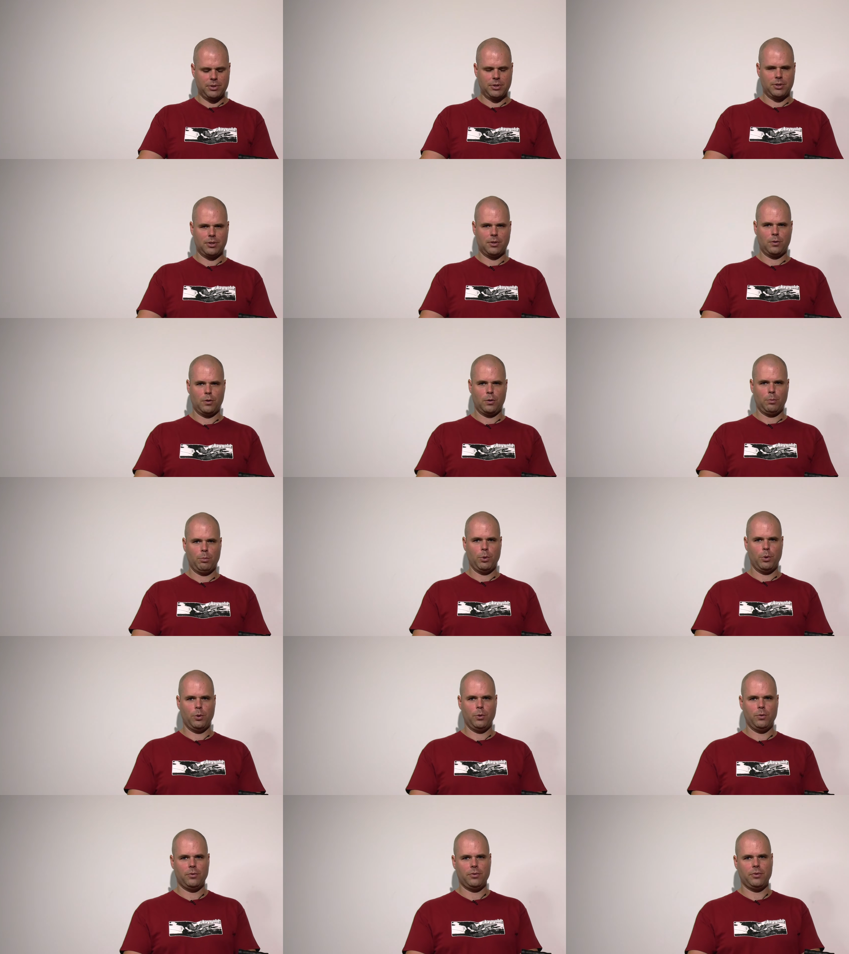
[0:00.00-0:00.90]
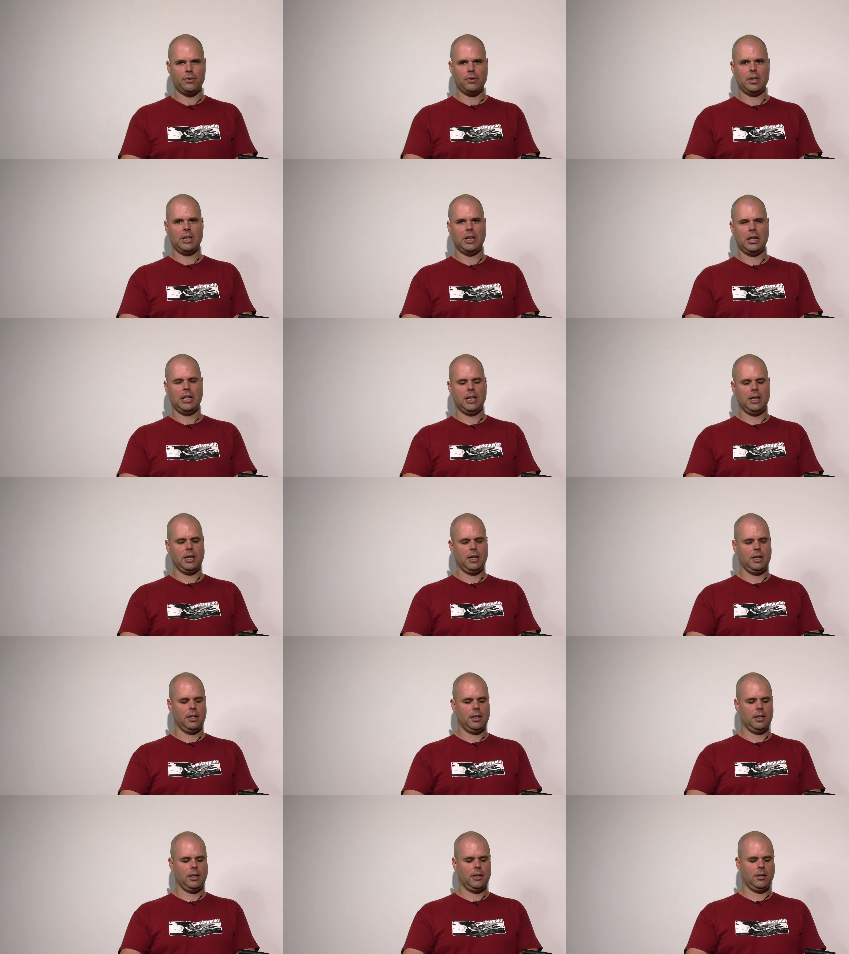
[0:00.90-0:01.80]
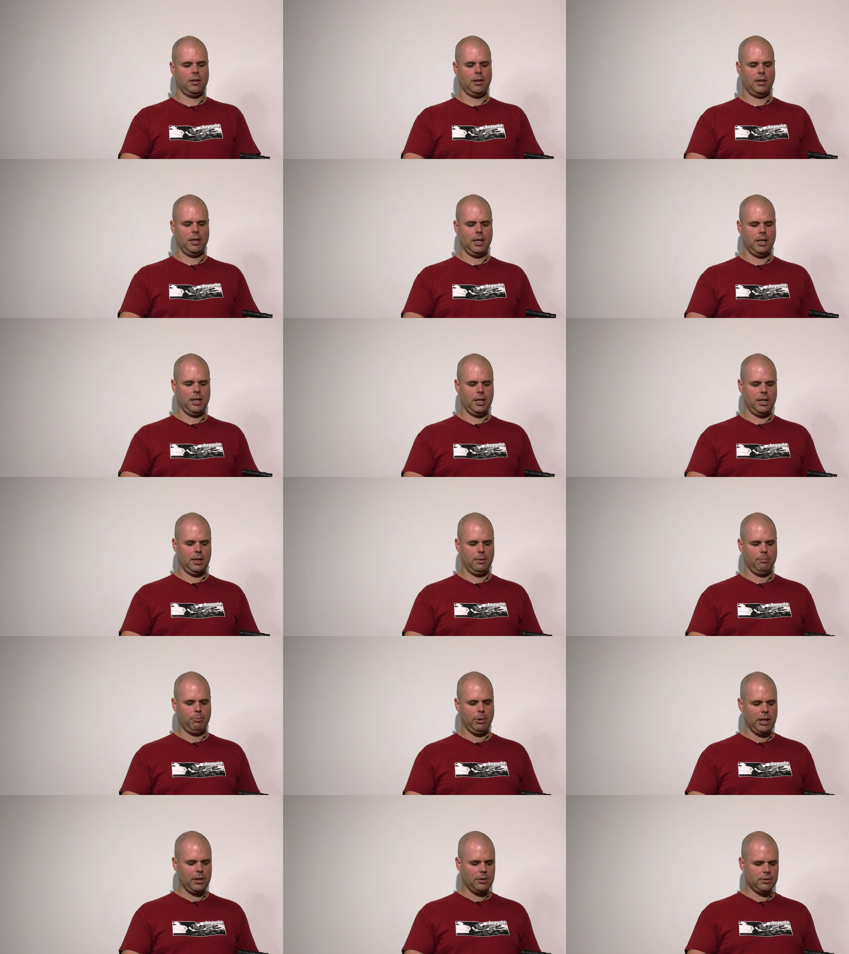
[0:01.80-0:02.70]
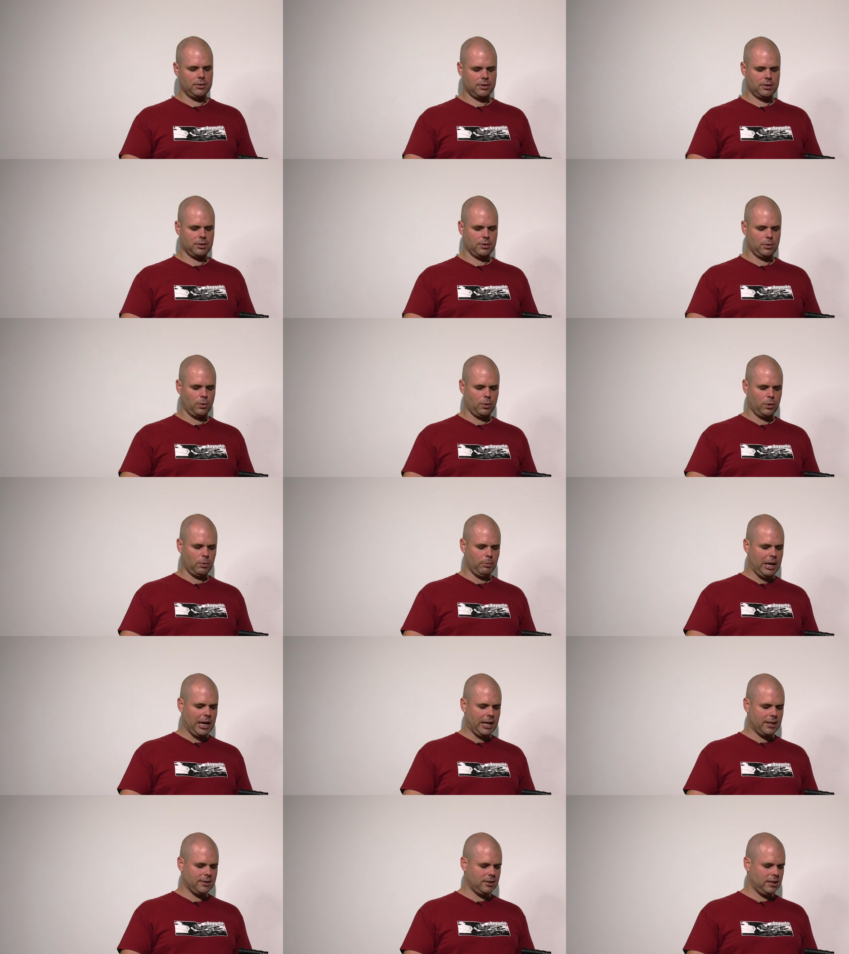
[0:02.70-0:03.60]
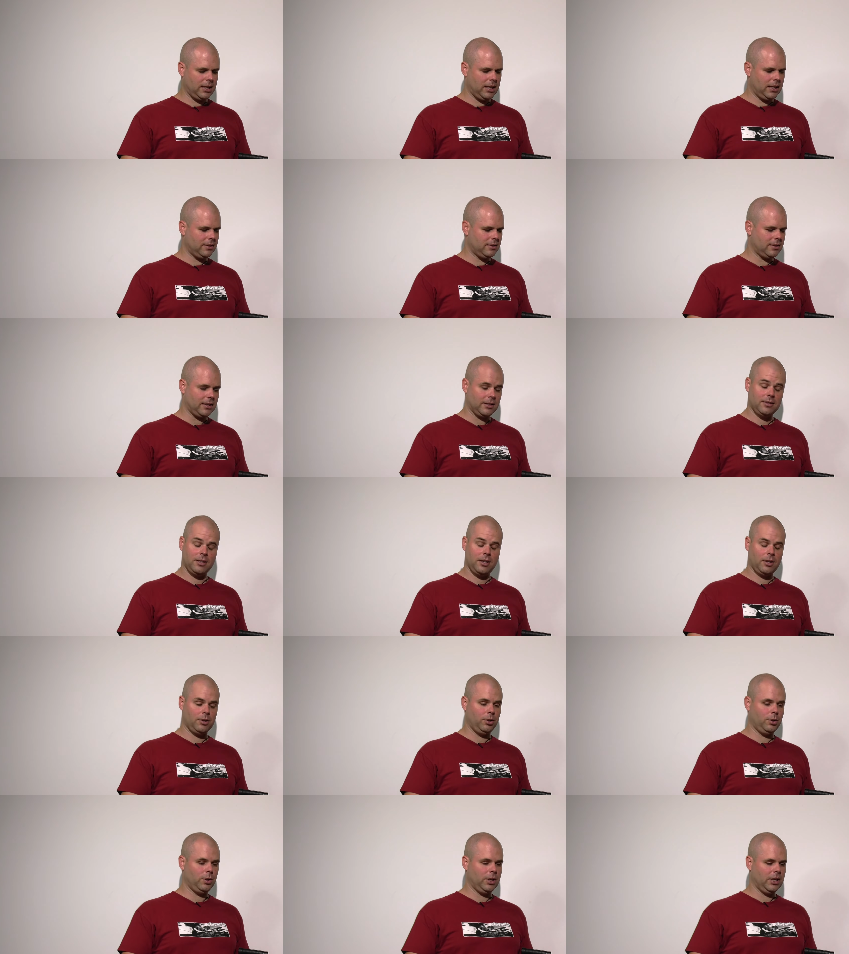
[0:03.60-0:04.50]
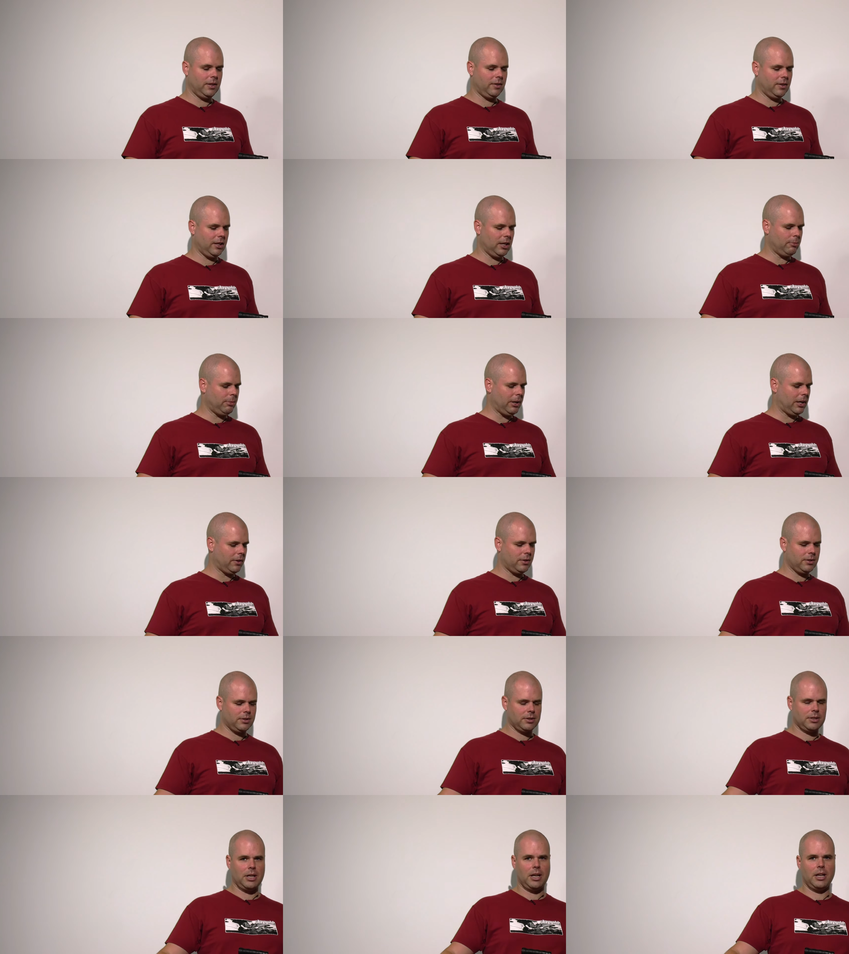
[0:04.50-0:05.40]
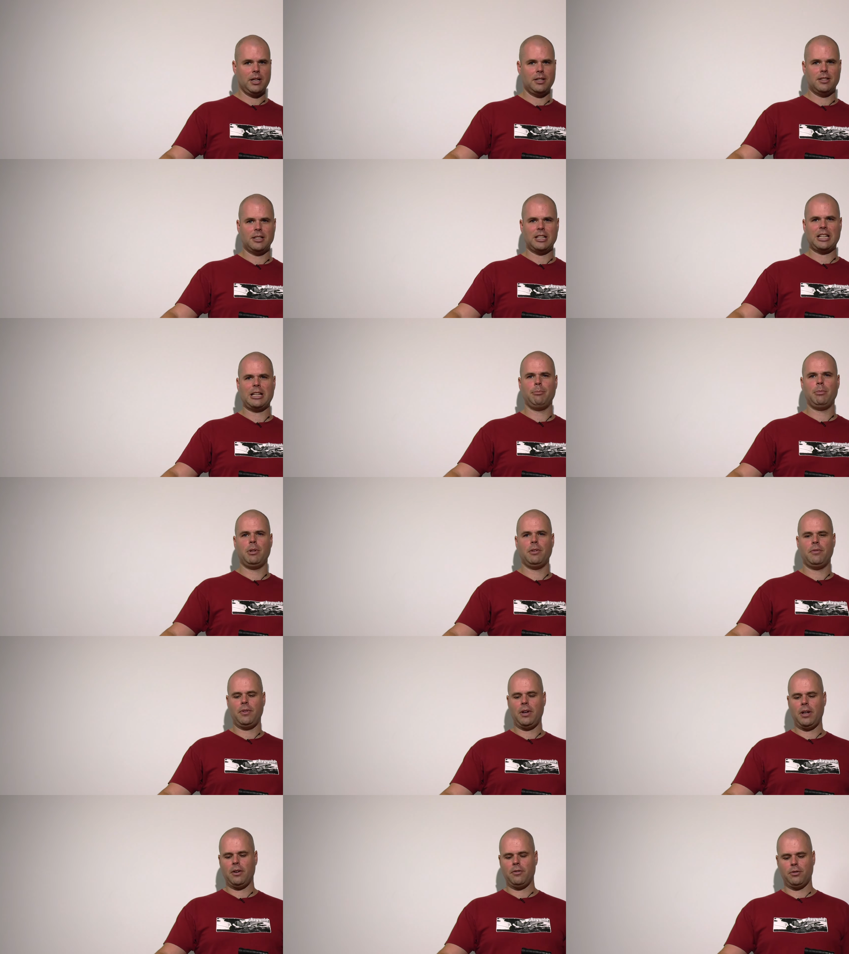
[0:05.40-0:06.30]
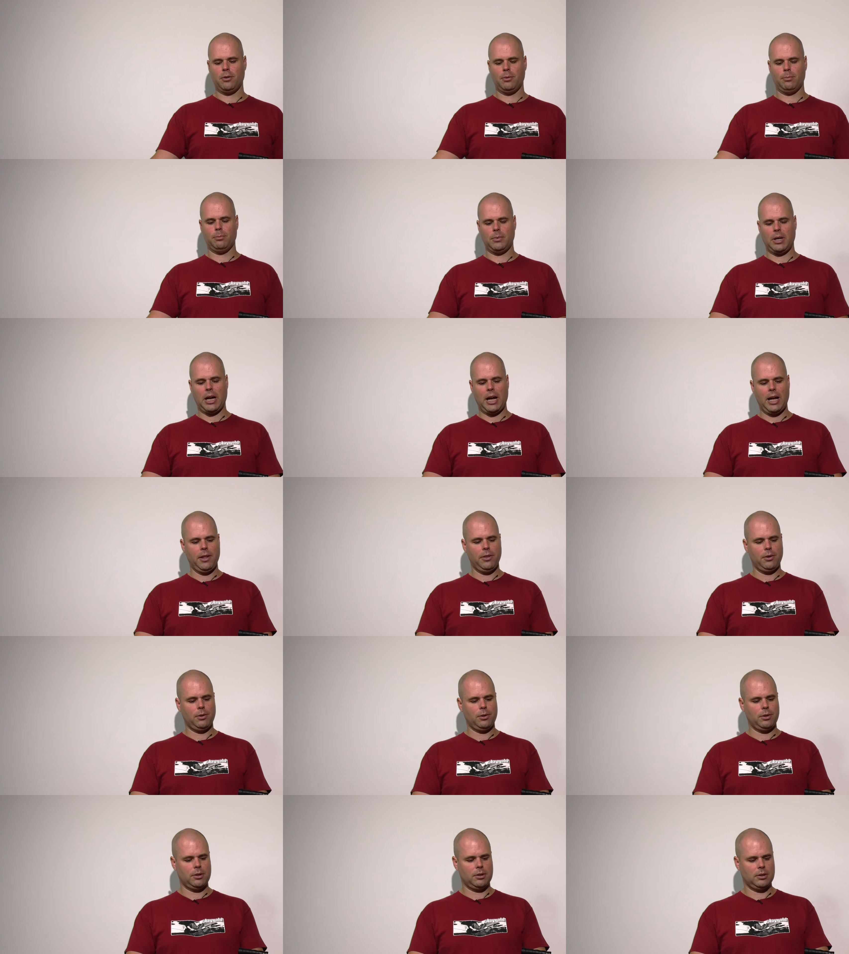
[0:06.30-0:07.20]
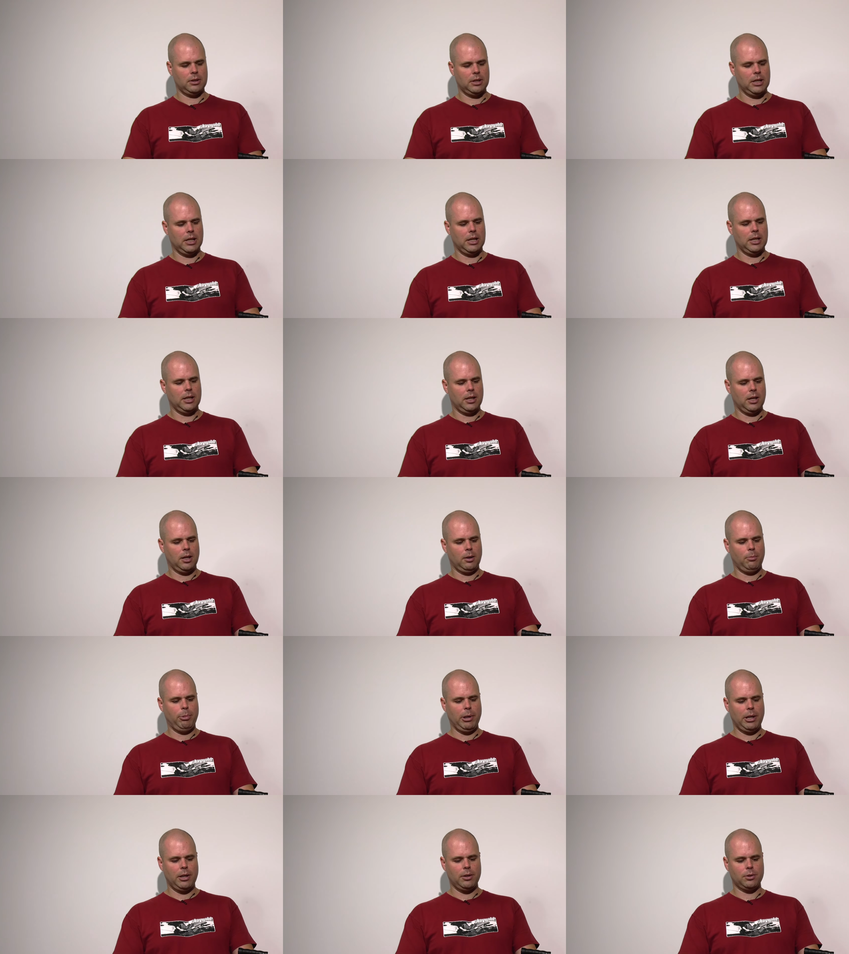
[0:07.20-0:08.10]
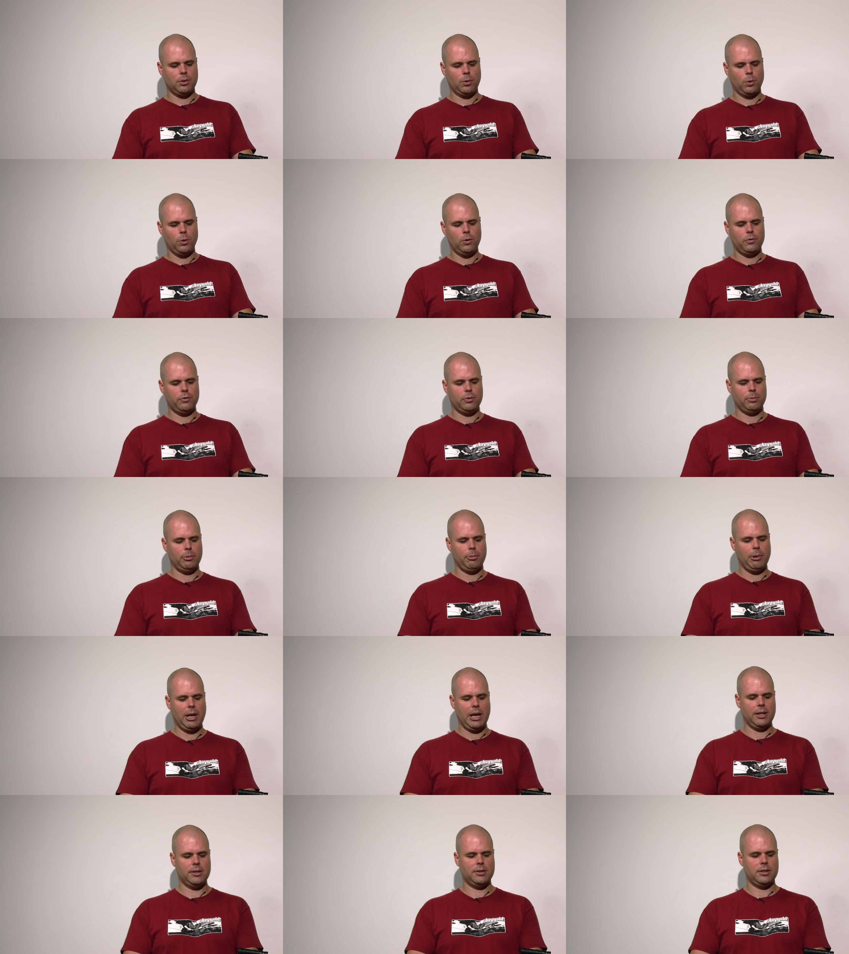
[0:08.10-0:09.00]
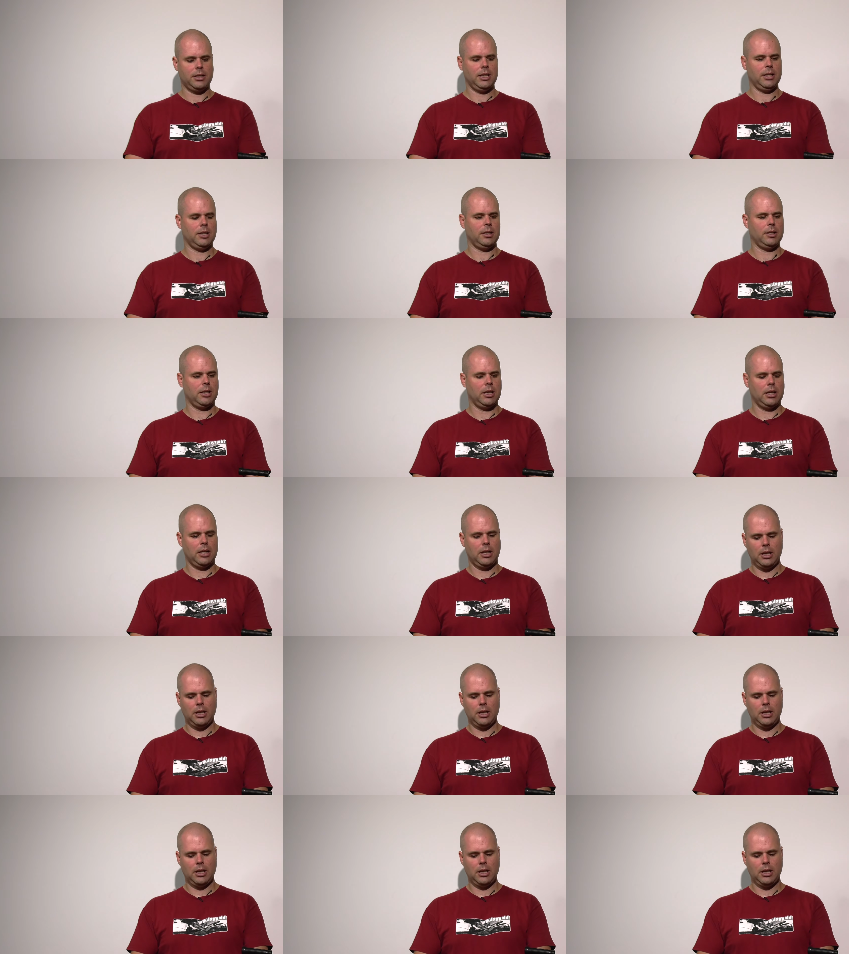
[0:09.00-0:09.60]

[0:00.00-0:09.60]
is to remove any belts or magazines. That's another unique thing about this gun, is it can be fed from either a belt or from a magazine.